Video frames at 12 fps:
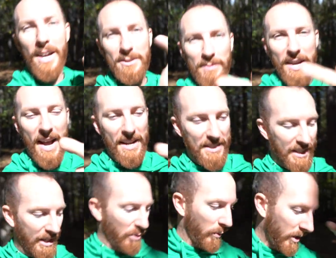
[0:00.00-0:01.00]
got some casting
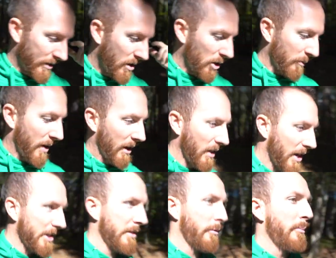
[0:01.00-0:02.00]
gear. We're going to talk about a lot
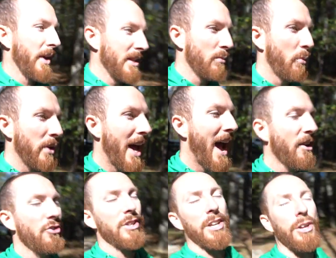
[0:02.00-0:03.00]
of different baits when we
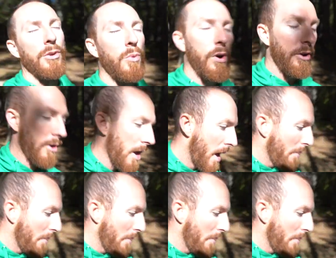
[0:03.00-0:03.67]
actually get on the water,